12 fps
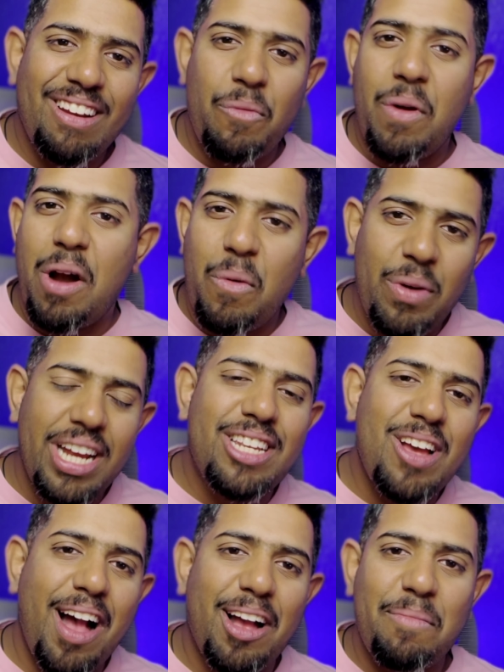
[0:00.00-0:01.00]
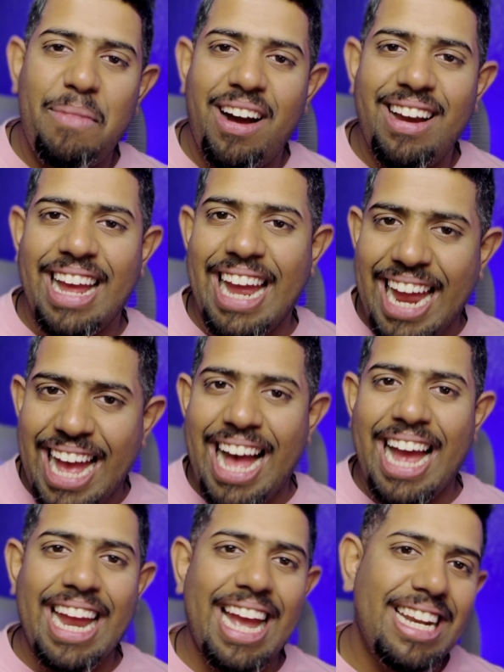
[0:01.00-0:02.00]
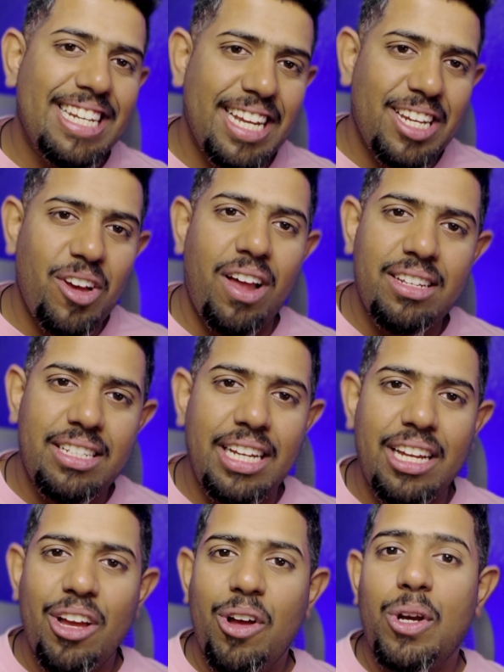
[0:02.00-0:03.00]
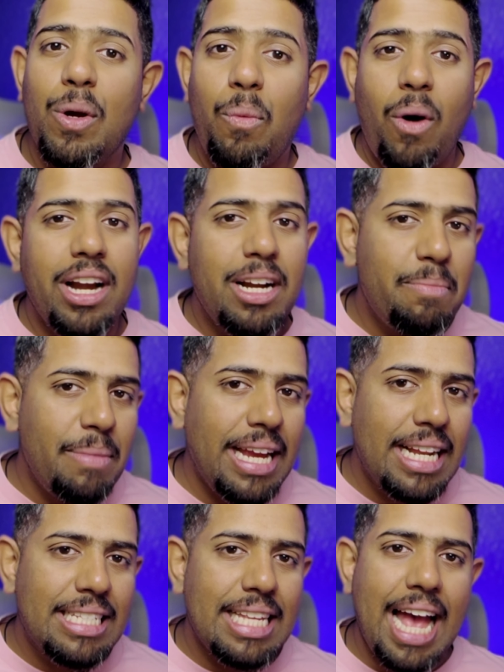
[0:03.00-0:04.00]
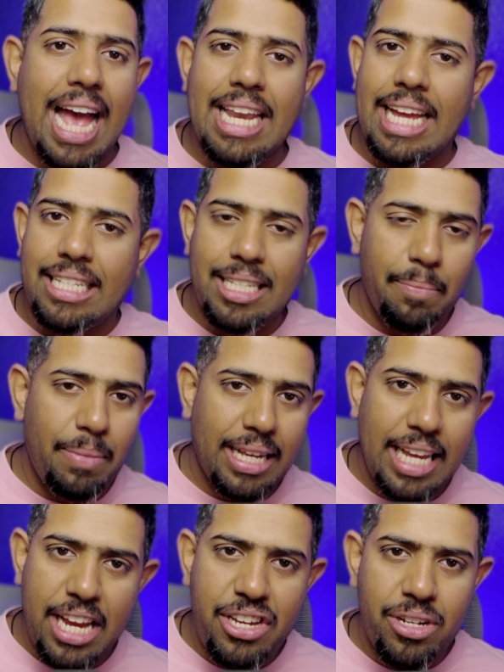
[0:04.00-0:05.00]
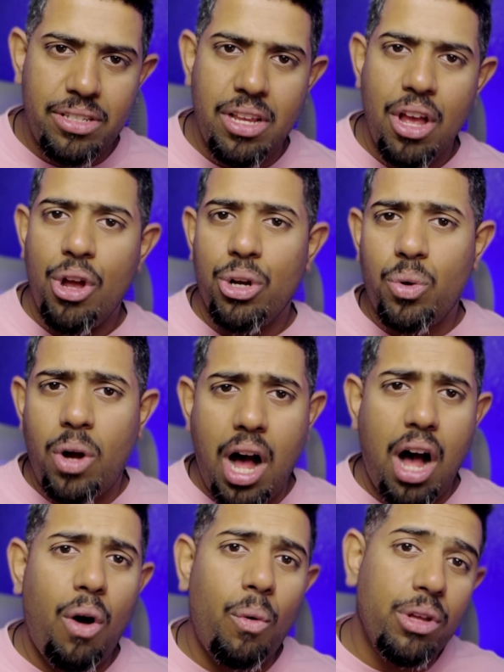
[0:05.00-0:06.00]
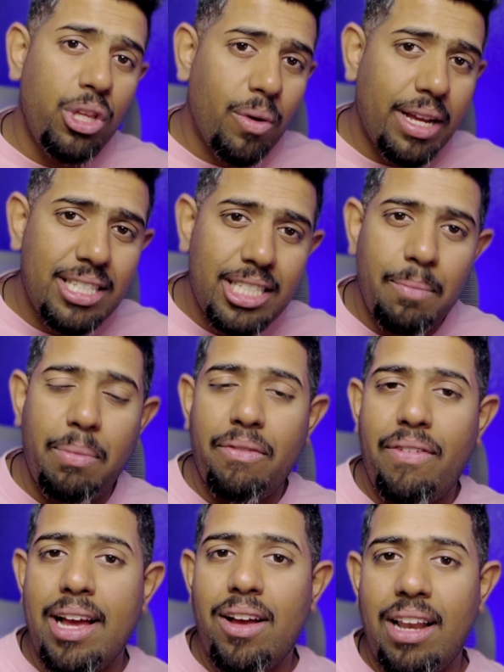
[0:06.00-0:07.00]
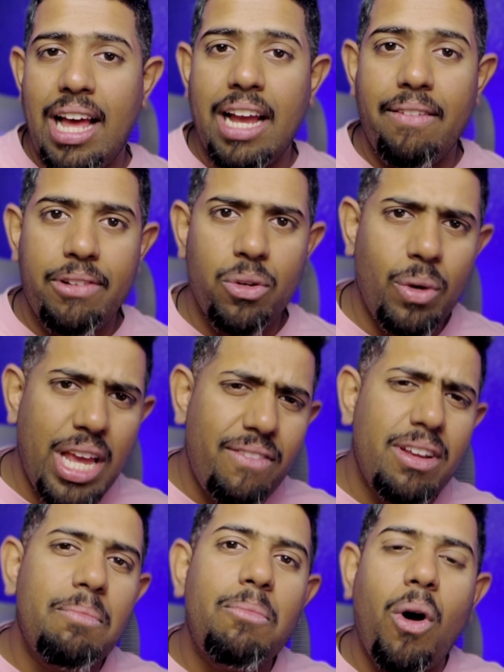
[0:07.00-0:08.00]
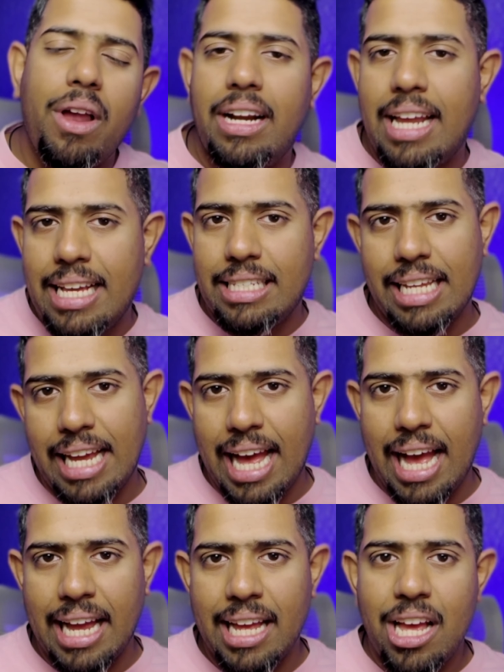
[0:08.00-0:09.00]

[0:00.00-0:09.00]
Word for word: where we talk about AI and technology to what it means and its implications to how you can simplify your life to even monetize AI.